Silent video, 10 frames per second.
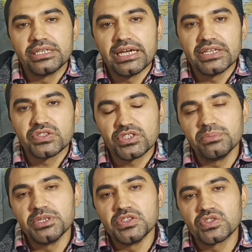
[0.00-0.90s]

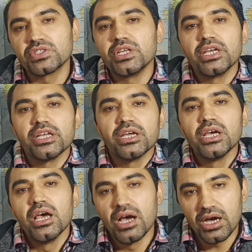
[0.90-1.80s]
dynasty, means the
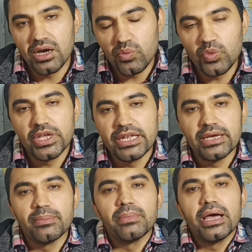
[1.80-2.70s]

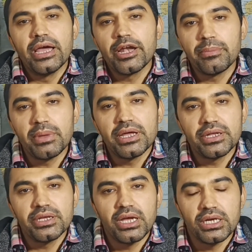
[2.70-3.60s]
William and
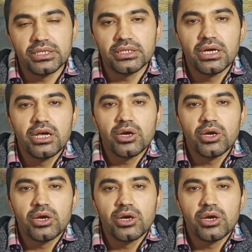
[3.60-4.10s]
Mary and